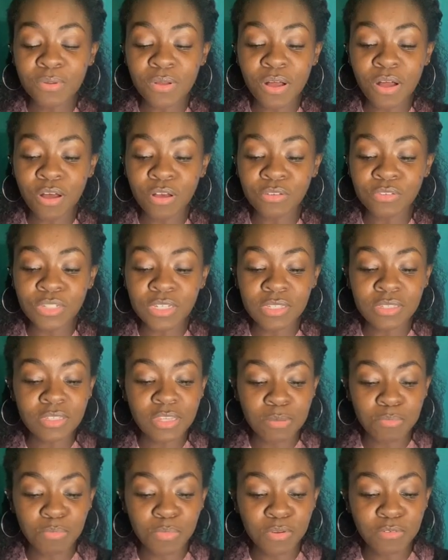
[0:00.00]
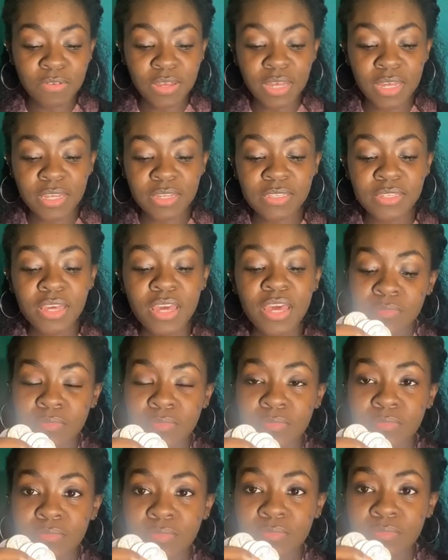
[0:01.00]
I'll just improvise.
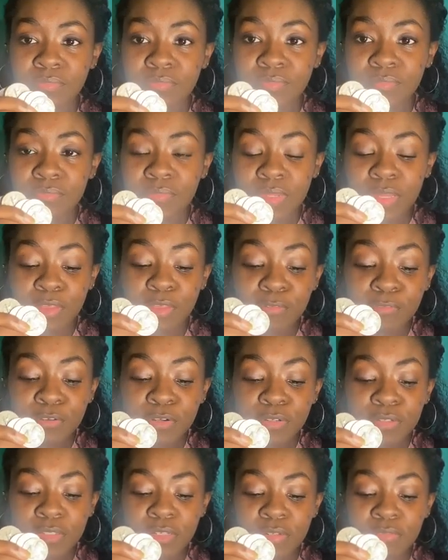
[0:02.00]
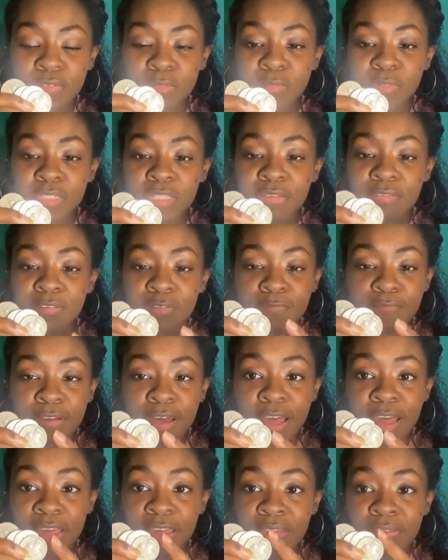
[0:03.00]
The first servant was given
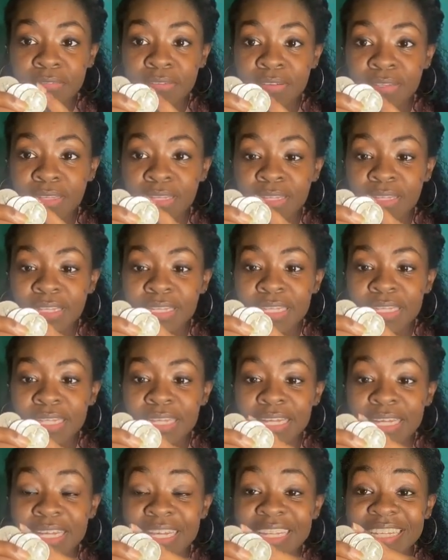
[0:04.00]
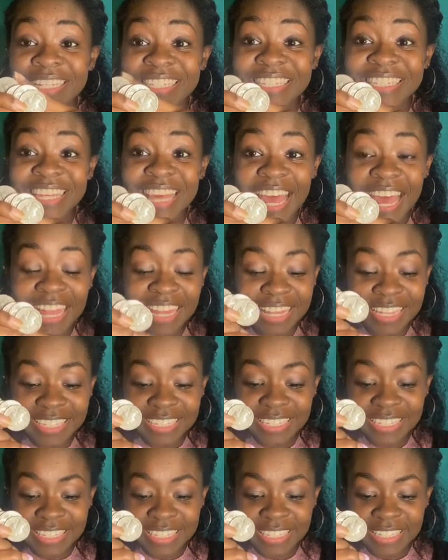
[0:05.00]
5
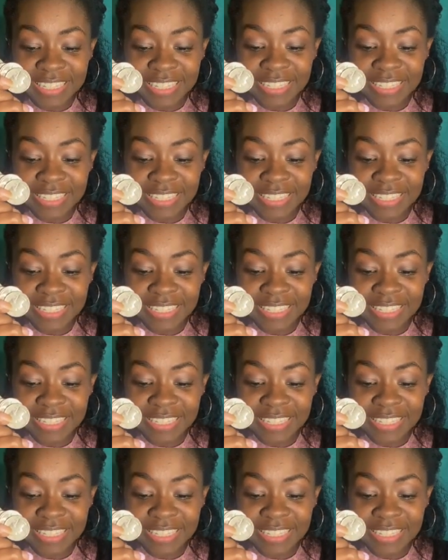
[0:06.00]
talents.